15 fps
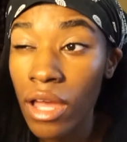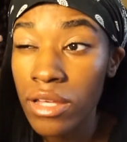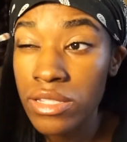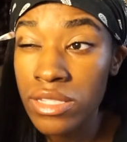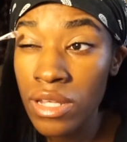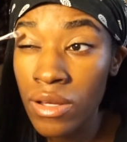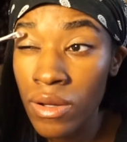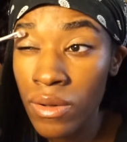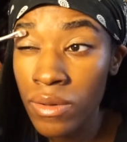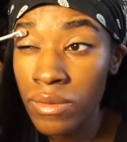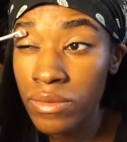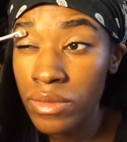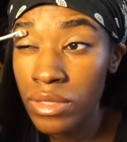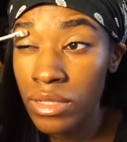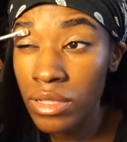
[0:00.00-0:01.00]
So
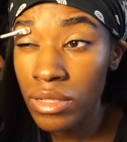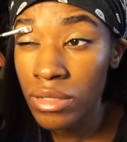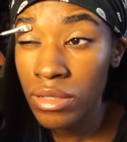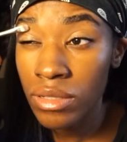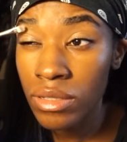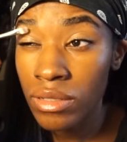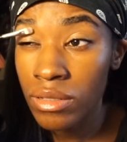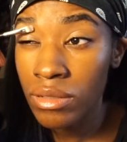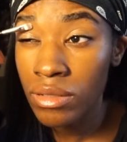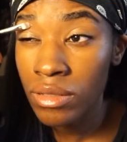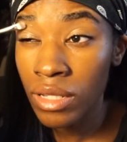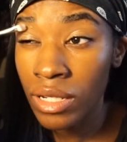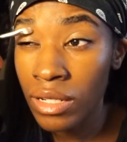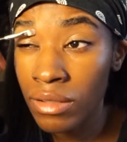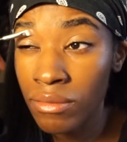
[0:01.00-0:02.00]

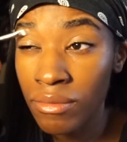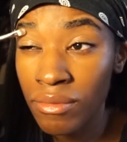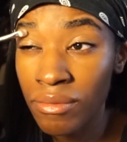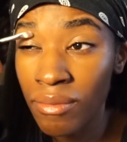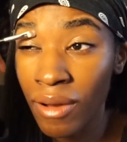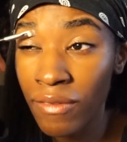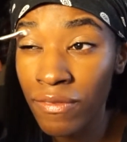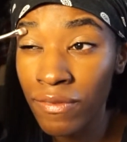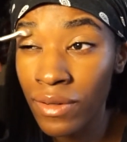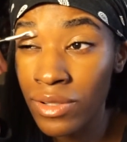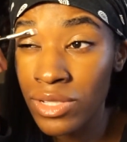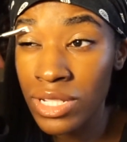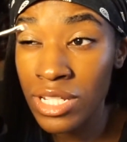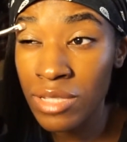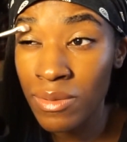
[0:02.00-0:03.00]
like my
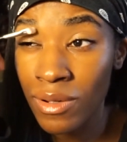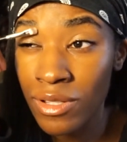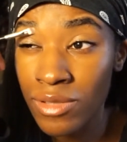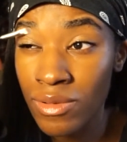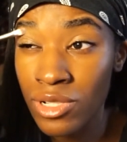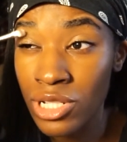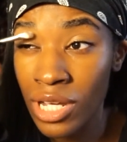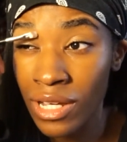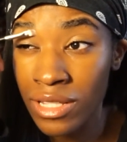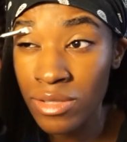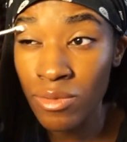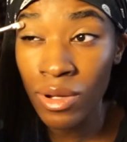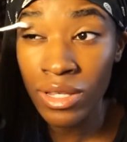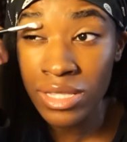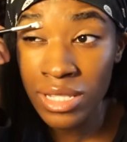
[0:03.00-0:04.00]
first experience with jazz
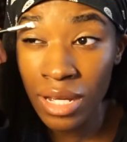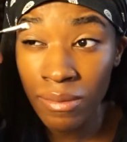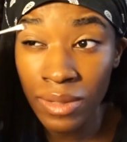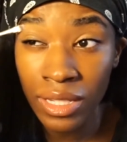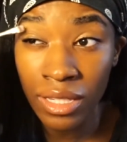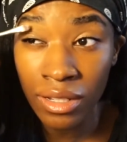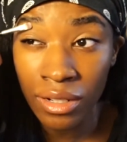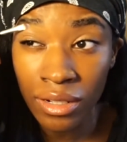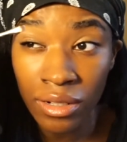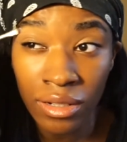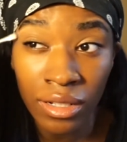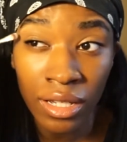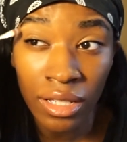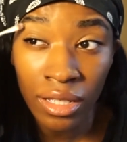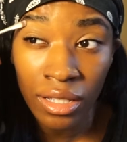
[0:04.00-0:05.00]
was coming here
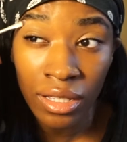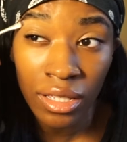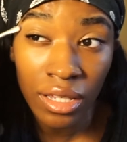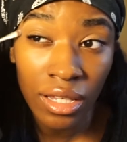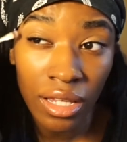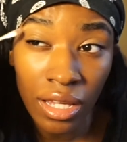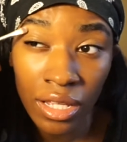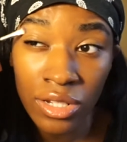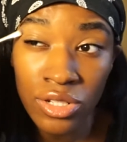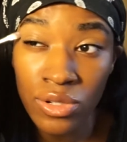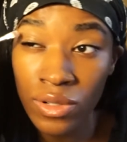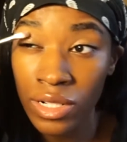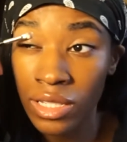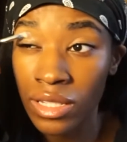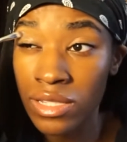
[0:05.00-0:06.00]
and
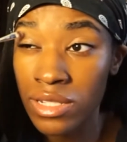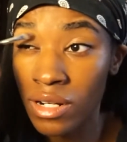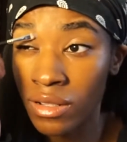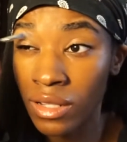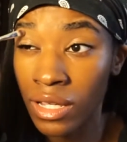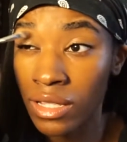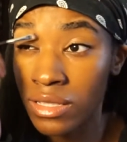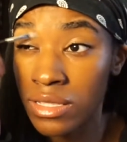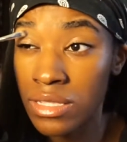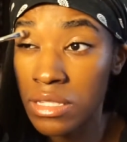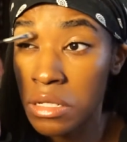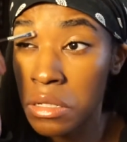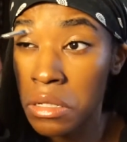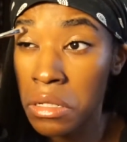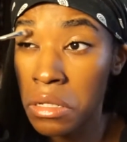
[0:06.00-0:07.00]
joining the Starlets.
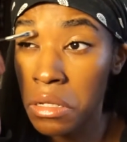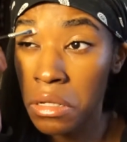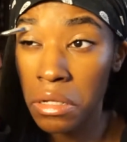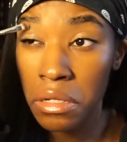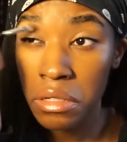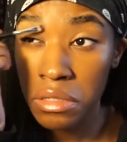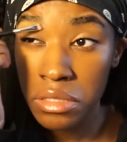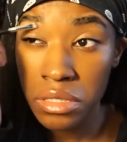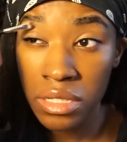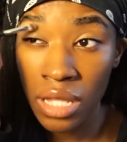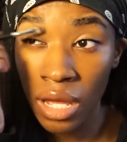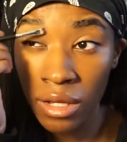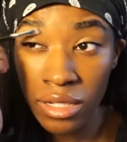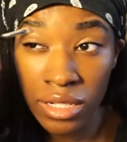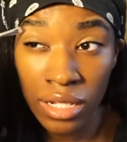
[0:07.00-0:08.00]
So
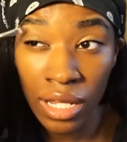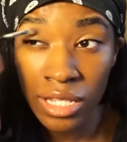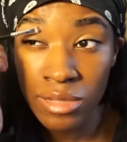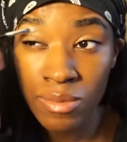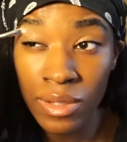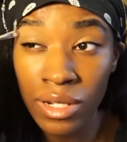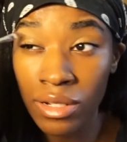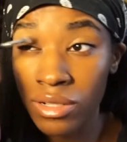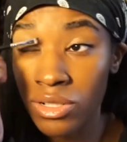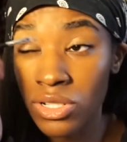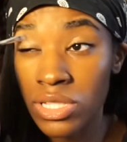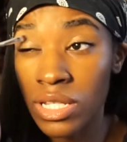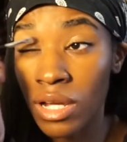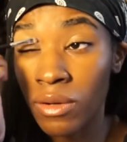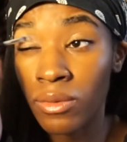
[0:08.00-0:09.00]
that has been
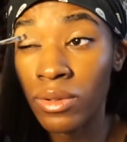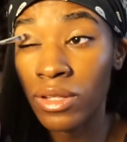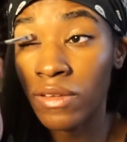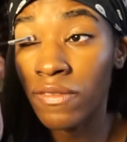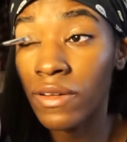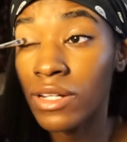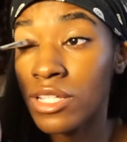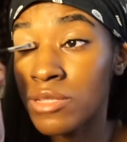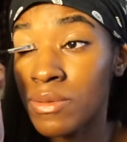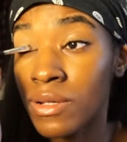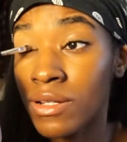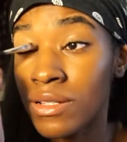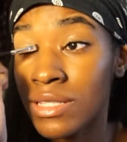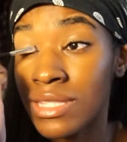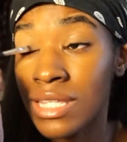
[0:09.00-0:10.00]
just like a really fun experience.